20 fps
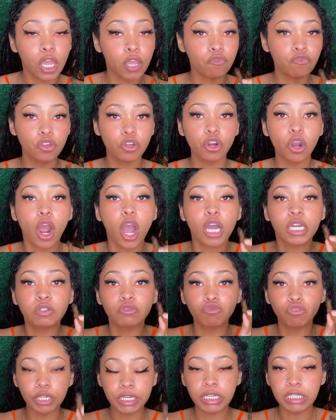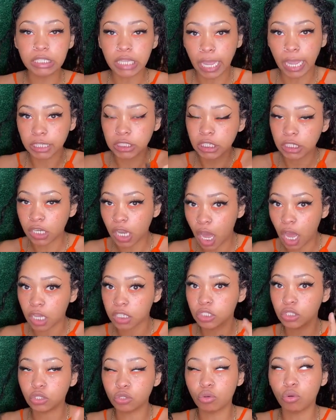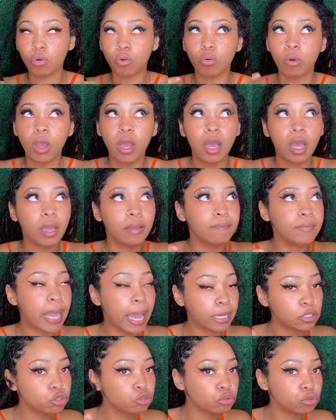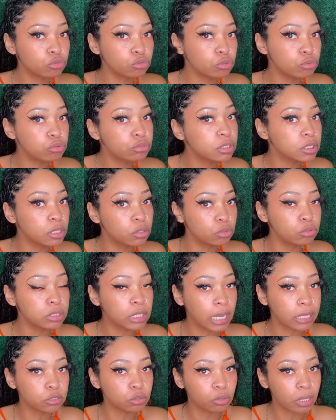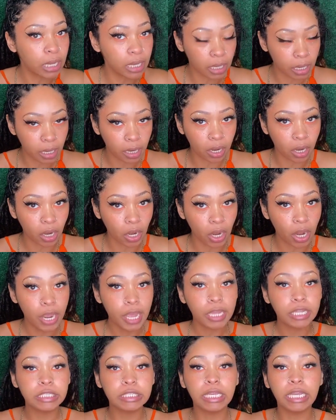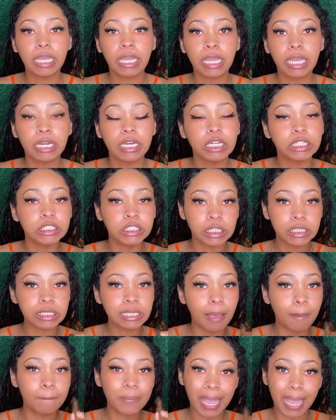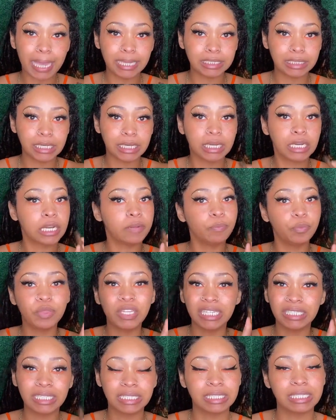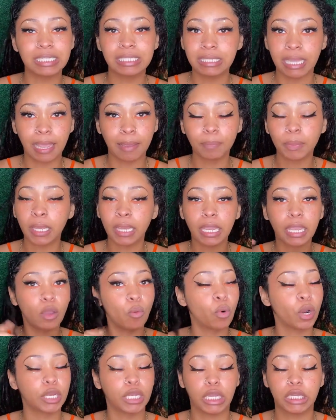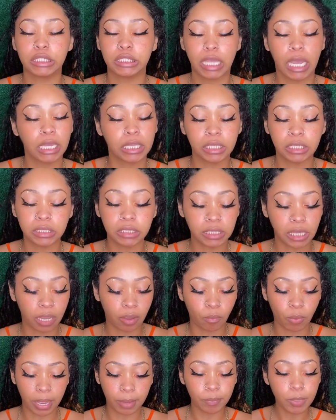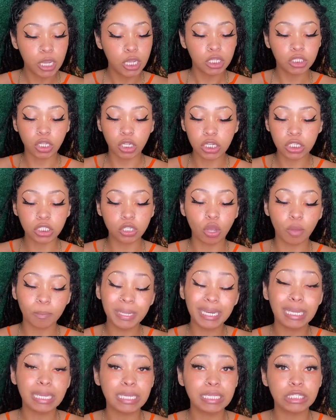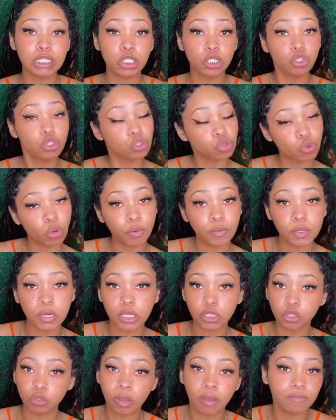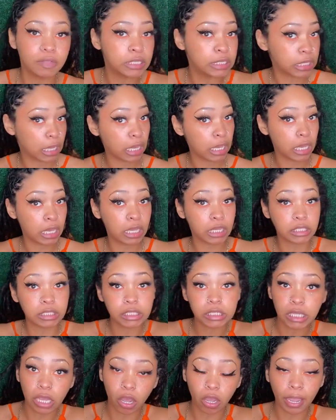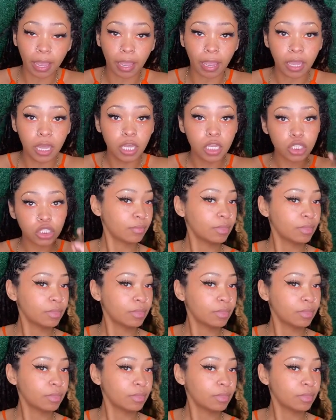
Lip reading: If you're reattaching locks to natural, loose natural hair, then just imagine this is the same thing. It works exactly the same way. So this is going to be the easiest tutorial that you ever seen, okay?